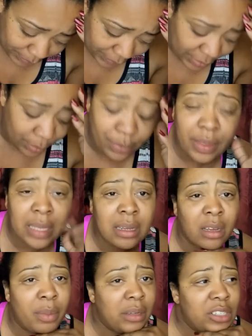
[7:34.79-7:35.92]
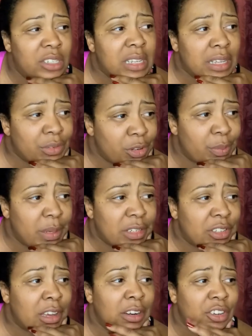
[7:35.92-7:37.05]
So they talk about Giselle for a minute. She
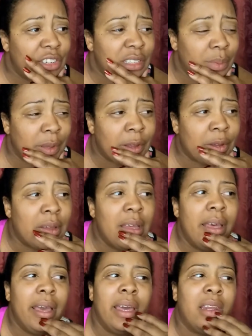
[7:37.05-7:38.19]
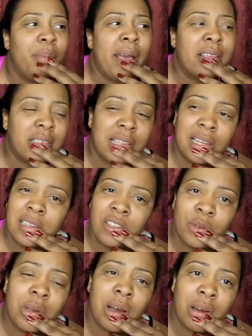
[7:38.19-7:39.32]
called her Jezebel, and the pastor's like, did you
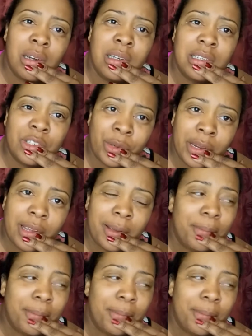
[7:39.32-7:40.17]
call her a trick?